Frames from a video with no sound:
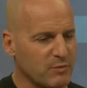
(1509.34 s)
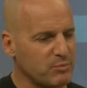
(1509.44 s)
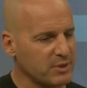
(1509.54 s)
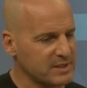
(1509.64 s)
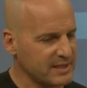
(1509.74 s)
of
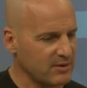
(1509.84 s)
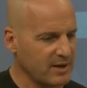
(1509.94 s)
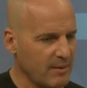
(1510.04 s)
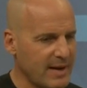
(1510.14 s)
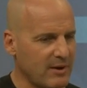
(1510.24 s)
books that are
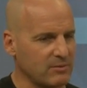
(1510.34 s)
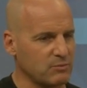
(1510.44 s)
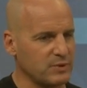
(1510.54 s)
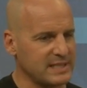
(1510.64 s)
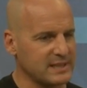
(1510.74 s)
come out
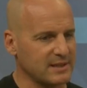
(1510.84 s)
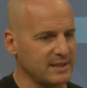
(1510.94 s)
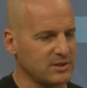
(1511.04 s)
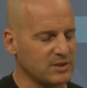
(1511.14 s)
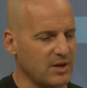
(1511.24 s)
recently
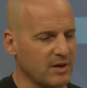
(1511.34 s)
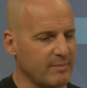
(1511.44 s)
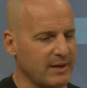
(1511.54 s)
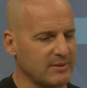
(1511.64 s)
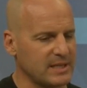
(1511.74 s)
to talk
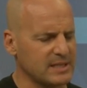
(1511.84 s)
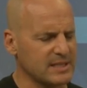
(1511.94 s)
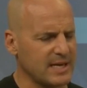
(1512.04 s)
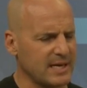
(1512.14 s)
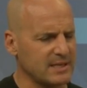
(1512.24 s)
about
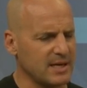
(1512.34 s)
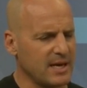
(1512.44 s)
this. And